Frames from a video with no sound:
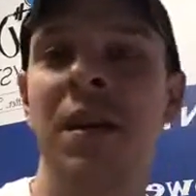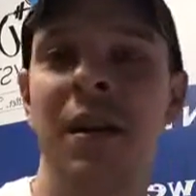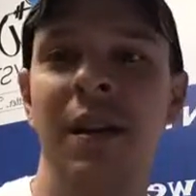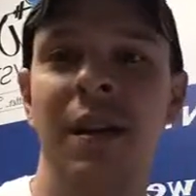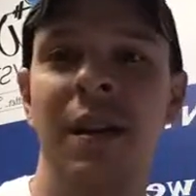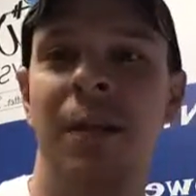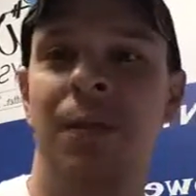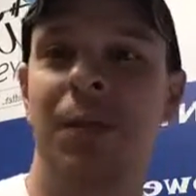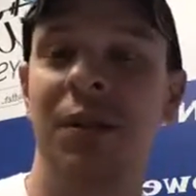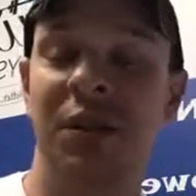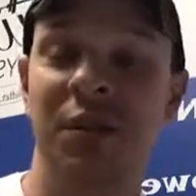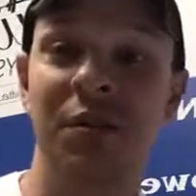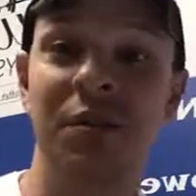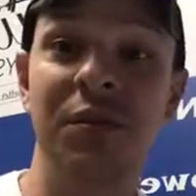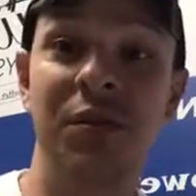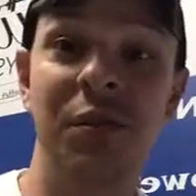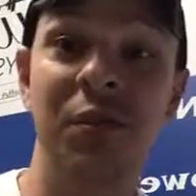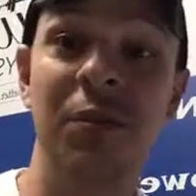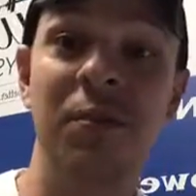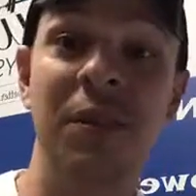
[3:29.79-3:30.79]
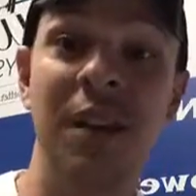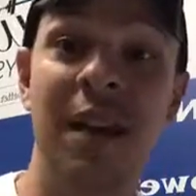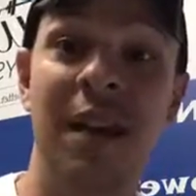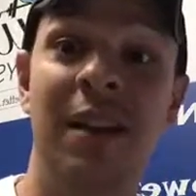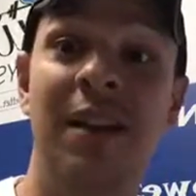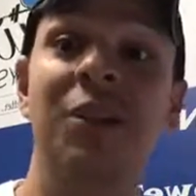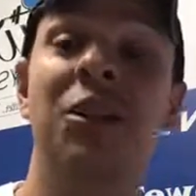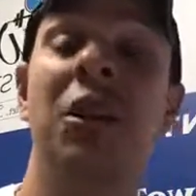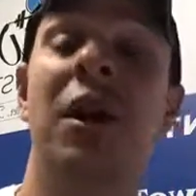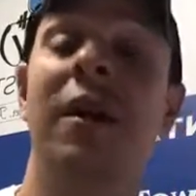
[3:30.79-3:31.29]
if we're too zoomed
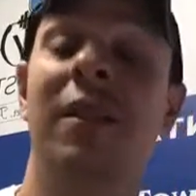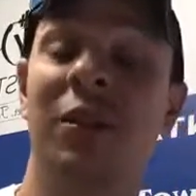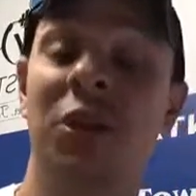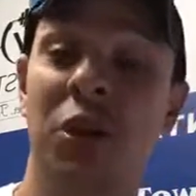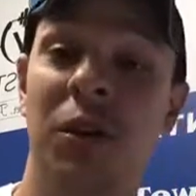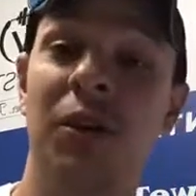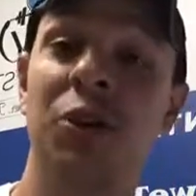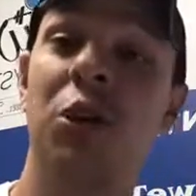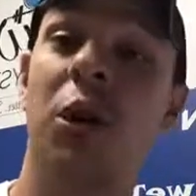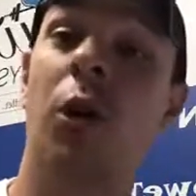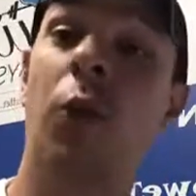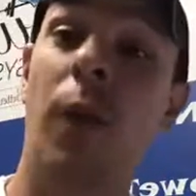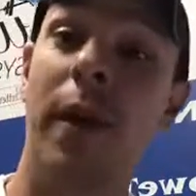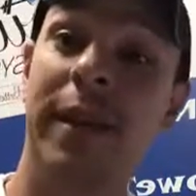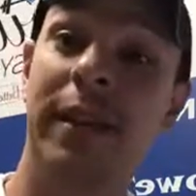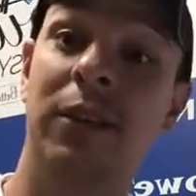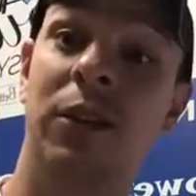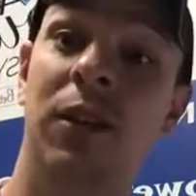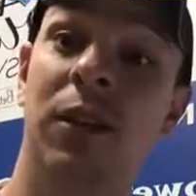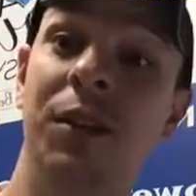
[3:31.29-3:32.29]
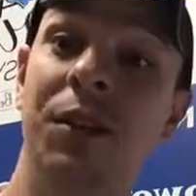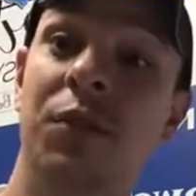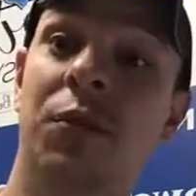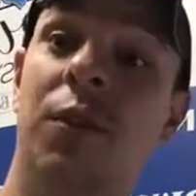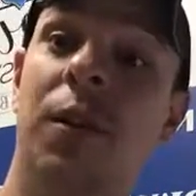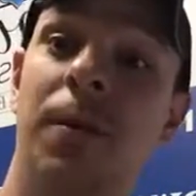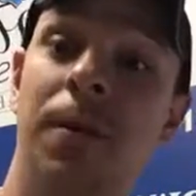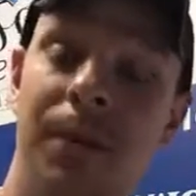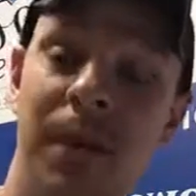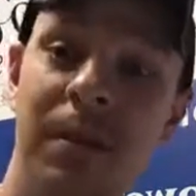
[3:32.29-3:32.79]
in and trying to judge our weight loss or
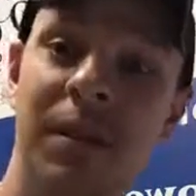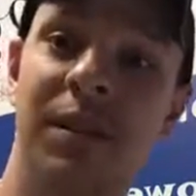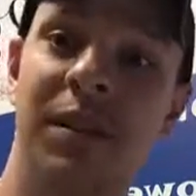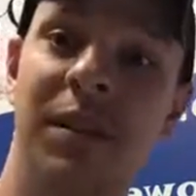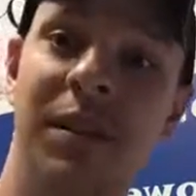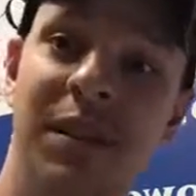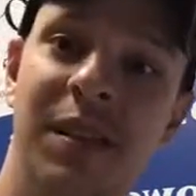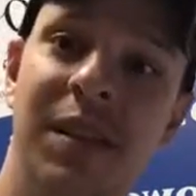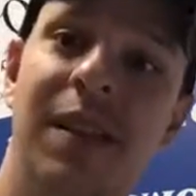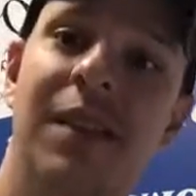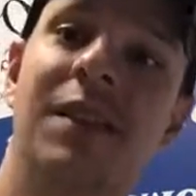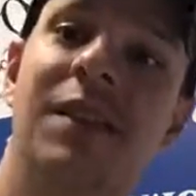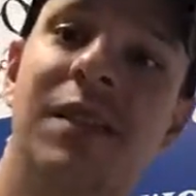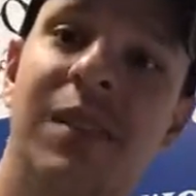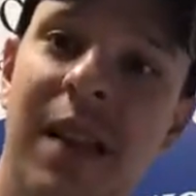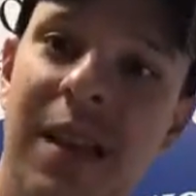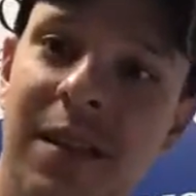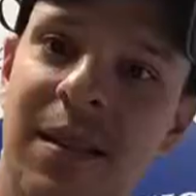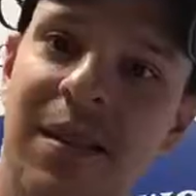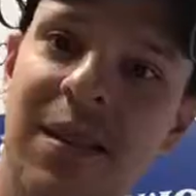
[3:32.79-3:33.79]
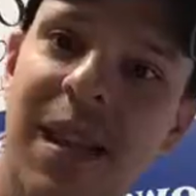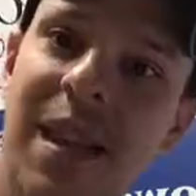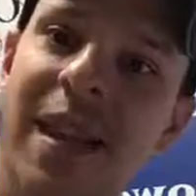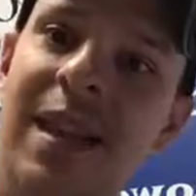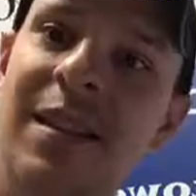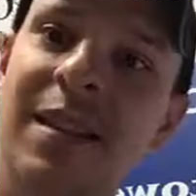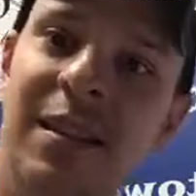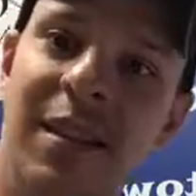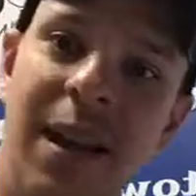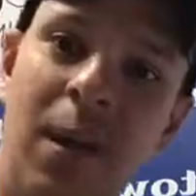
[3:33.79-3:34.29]
our fitness success day to
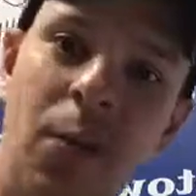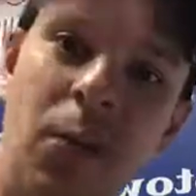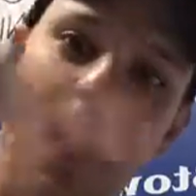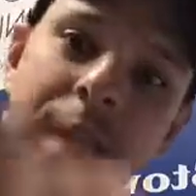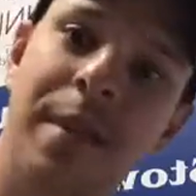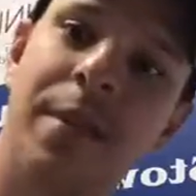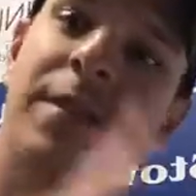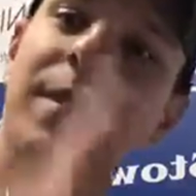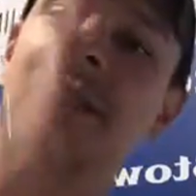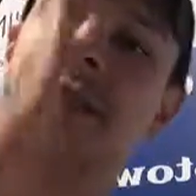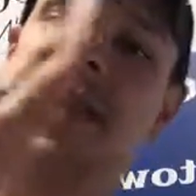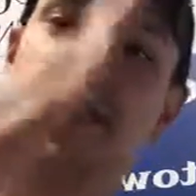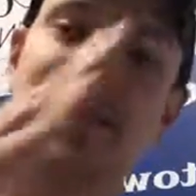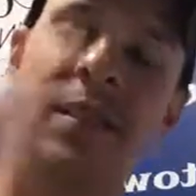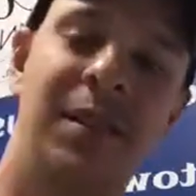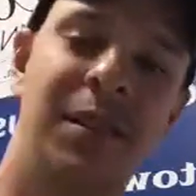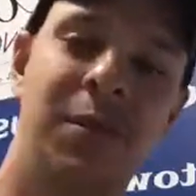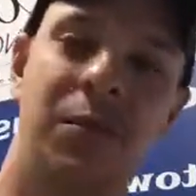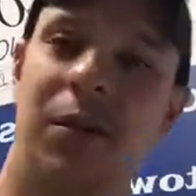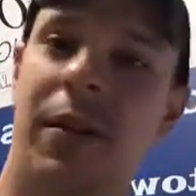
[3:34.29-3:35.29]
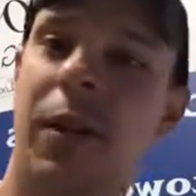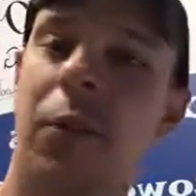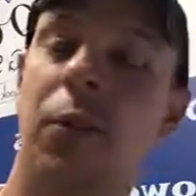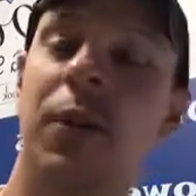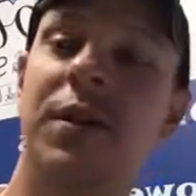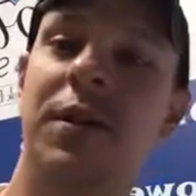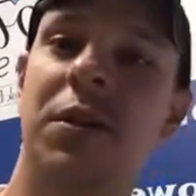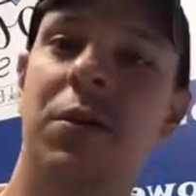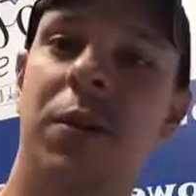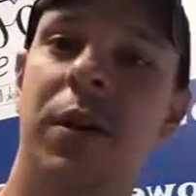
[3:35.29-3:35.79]
day, it's like weather in Texas, and we're like,
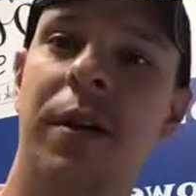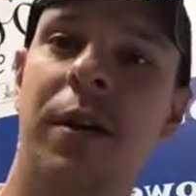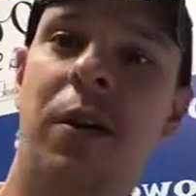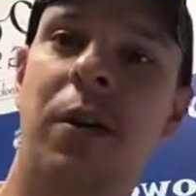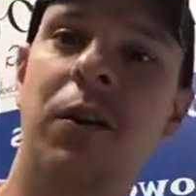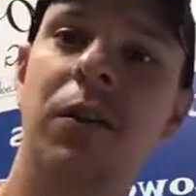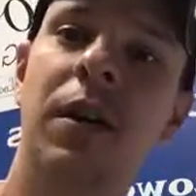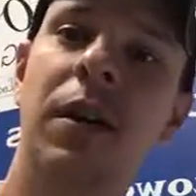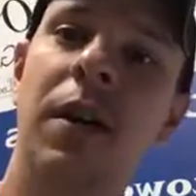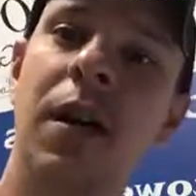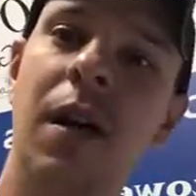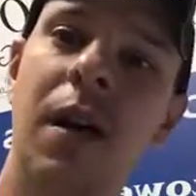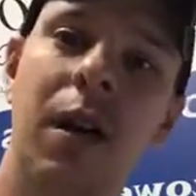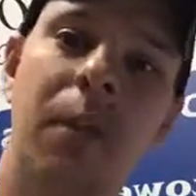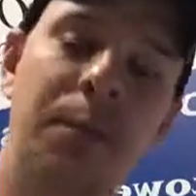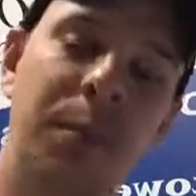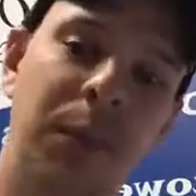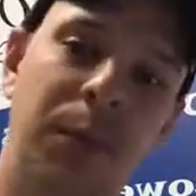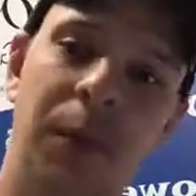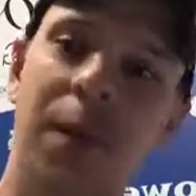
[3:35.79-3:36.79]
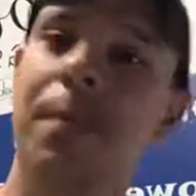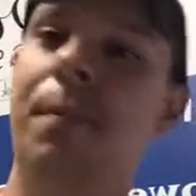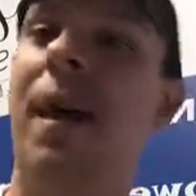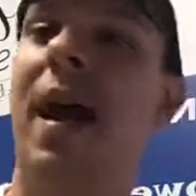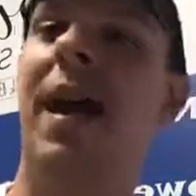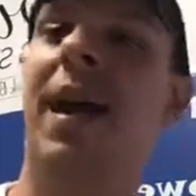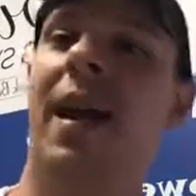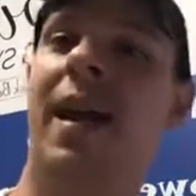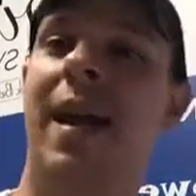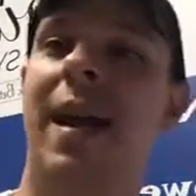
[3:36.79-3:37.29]
what's going on? But if we
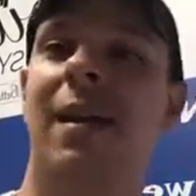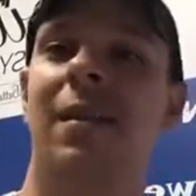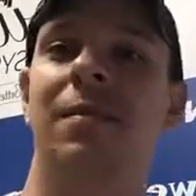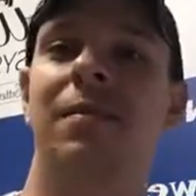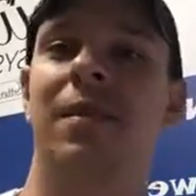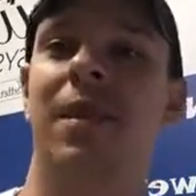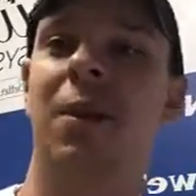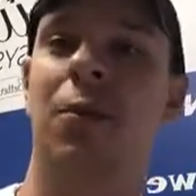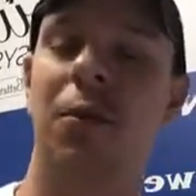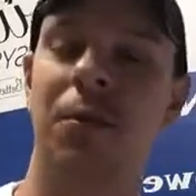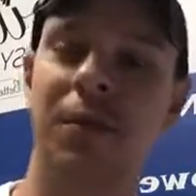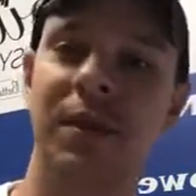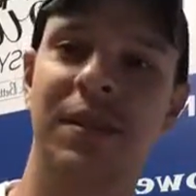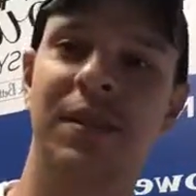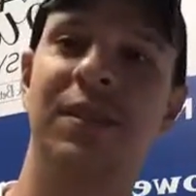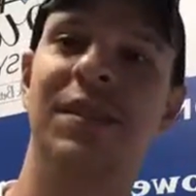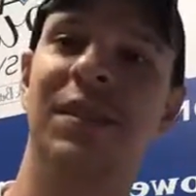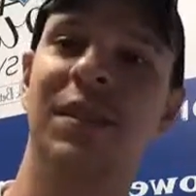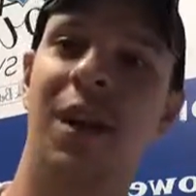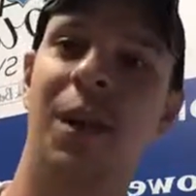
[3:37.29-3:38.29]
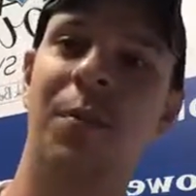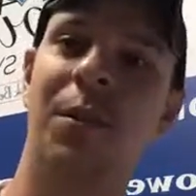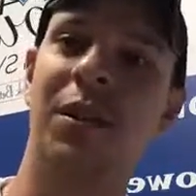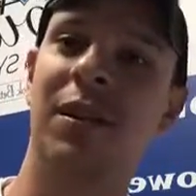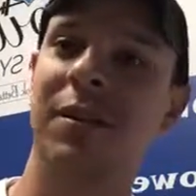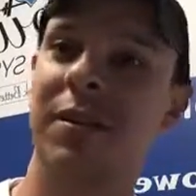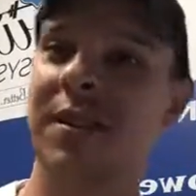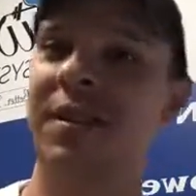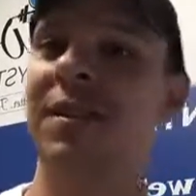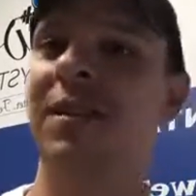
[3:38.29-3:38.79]
back it out and think, well, this is summer
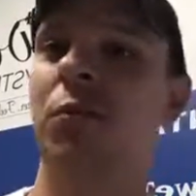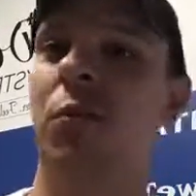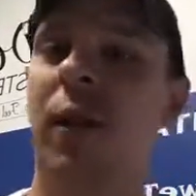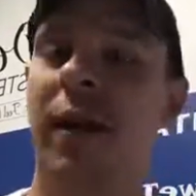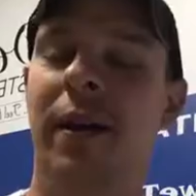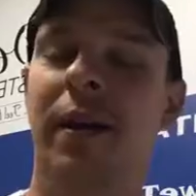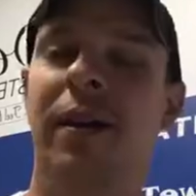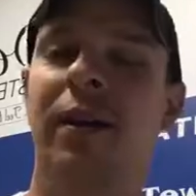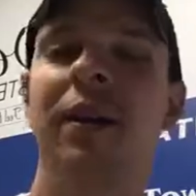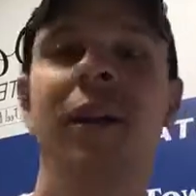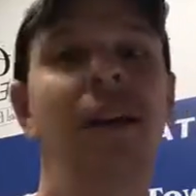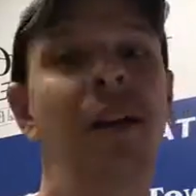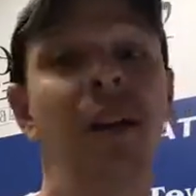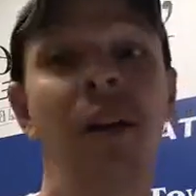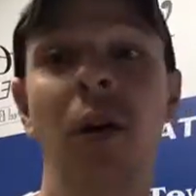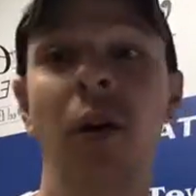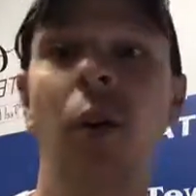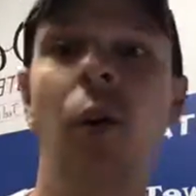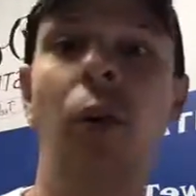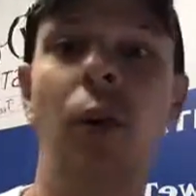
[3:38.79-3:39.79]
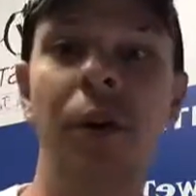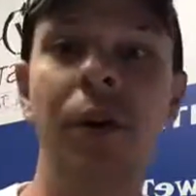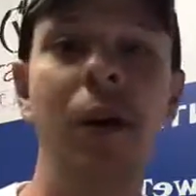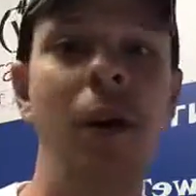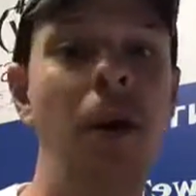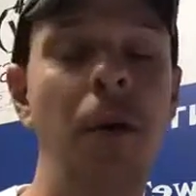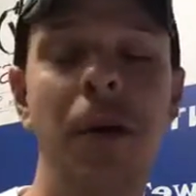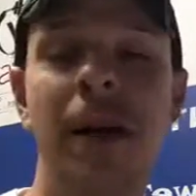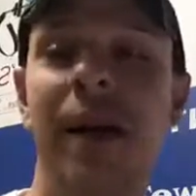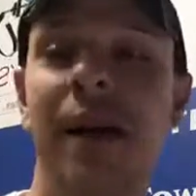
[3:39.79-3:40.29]
and this is winter, we'll
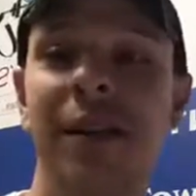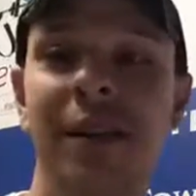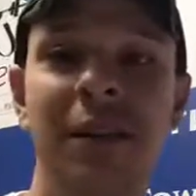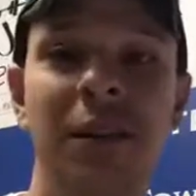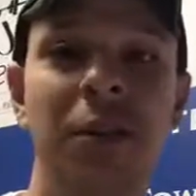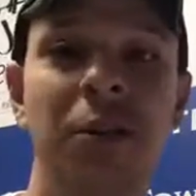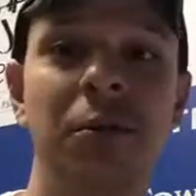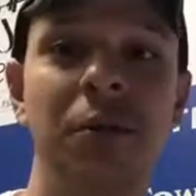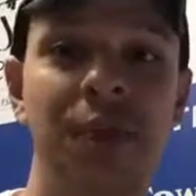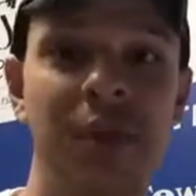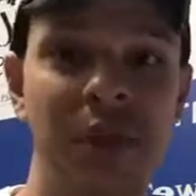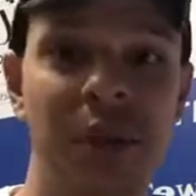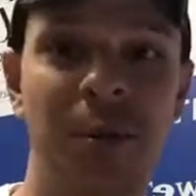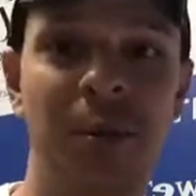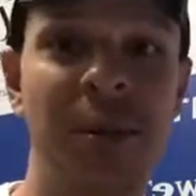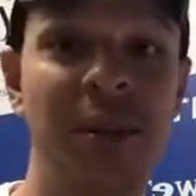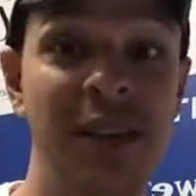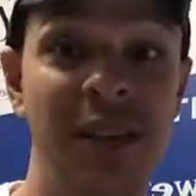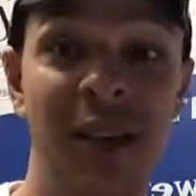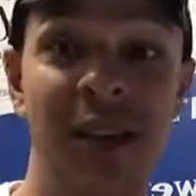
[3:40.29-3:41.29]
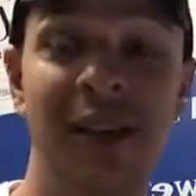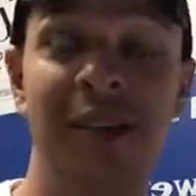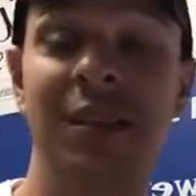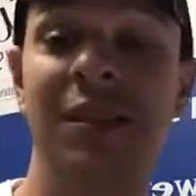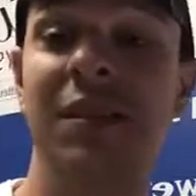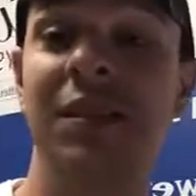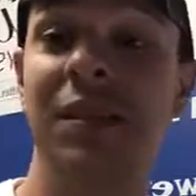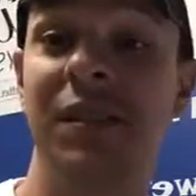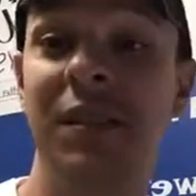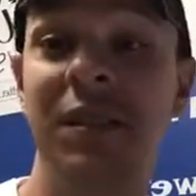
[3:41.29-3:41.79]
know that, summer in Texas
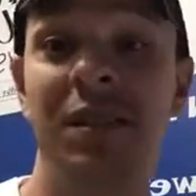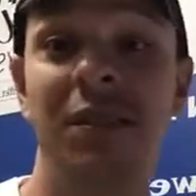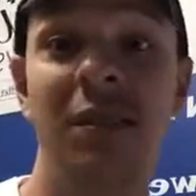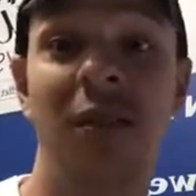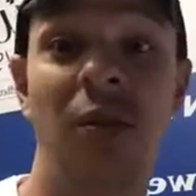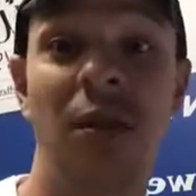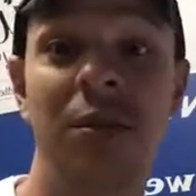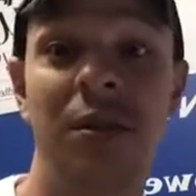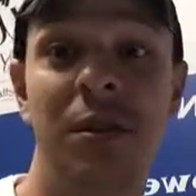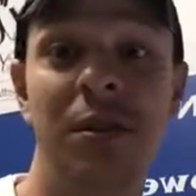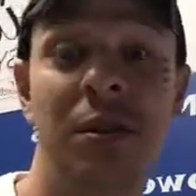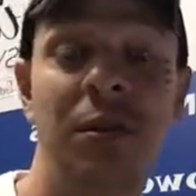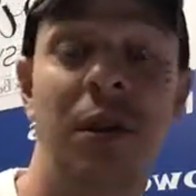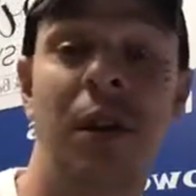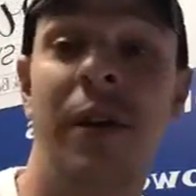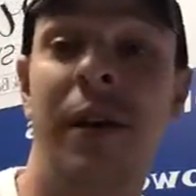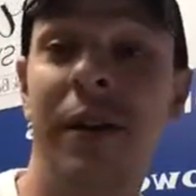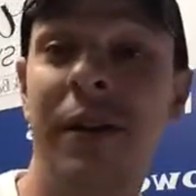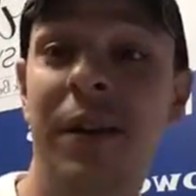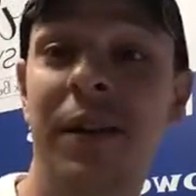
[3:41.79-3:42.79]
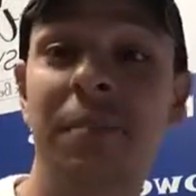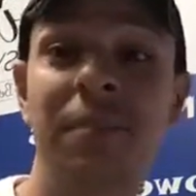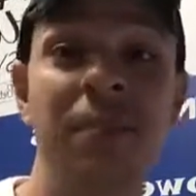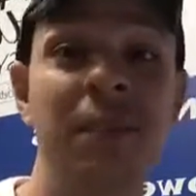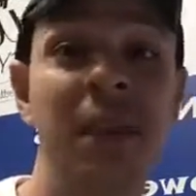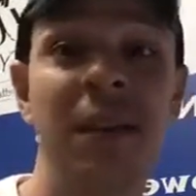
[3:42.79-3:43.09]
is consistently closer to 100